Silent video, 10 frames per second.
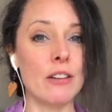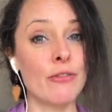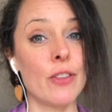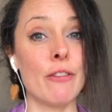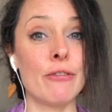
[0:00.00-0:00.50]

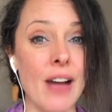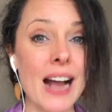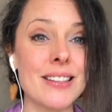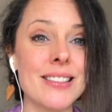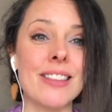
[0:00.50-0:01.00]
for the
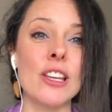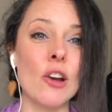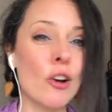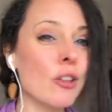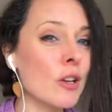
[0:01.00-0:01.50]
fact that the
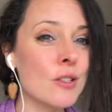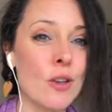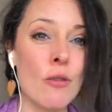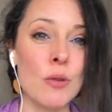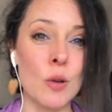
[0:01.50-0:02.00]
earth
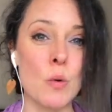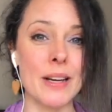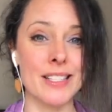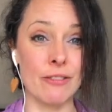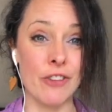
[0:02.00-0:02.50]
herself will
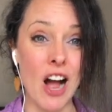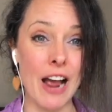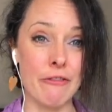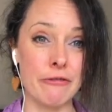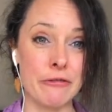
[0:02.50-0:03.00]
always survive.